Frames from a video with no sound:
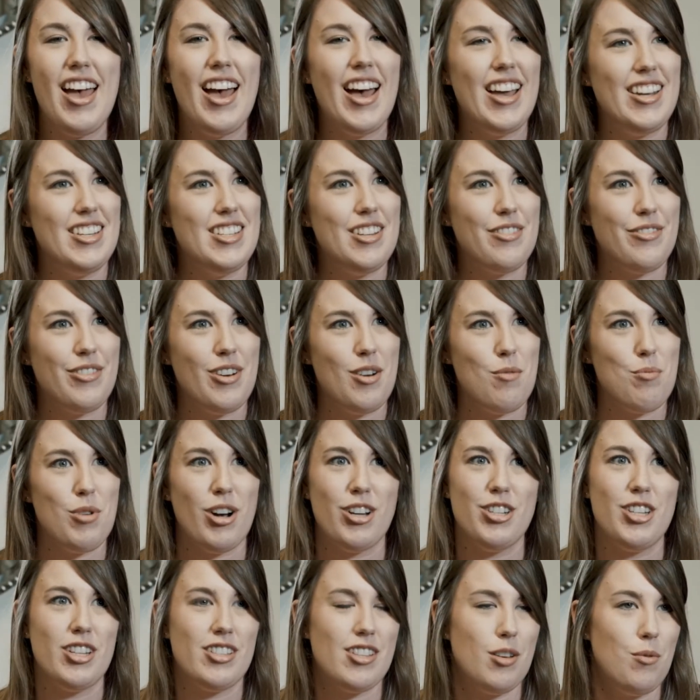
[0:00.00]
a different
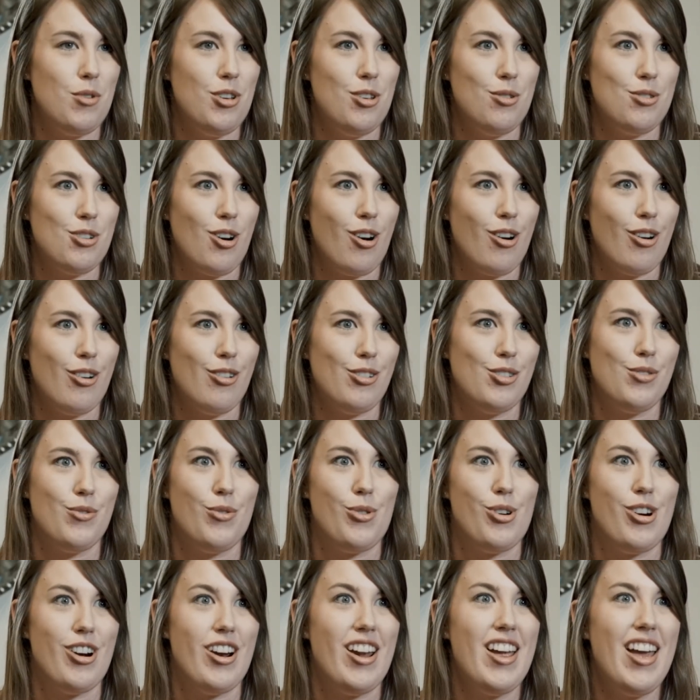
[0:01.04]
project that we use Argos
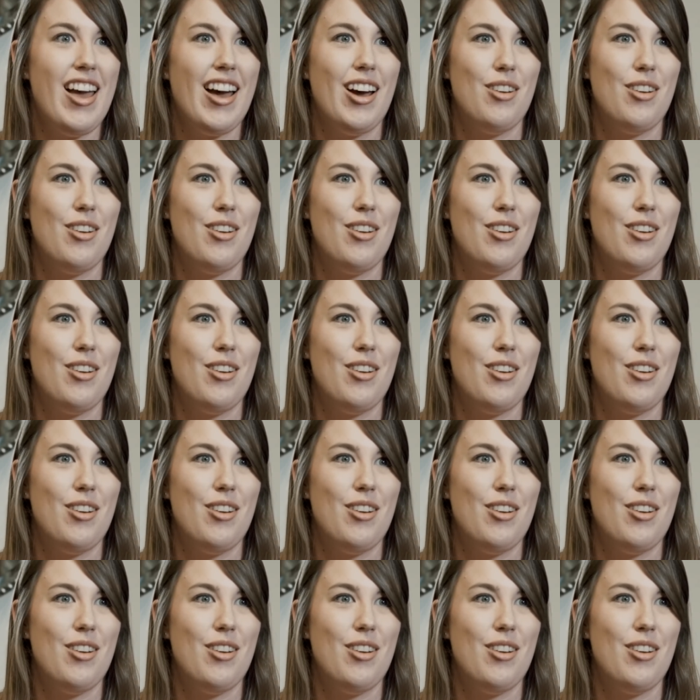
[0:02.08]
for,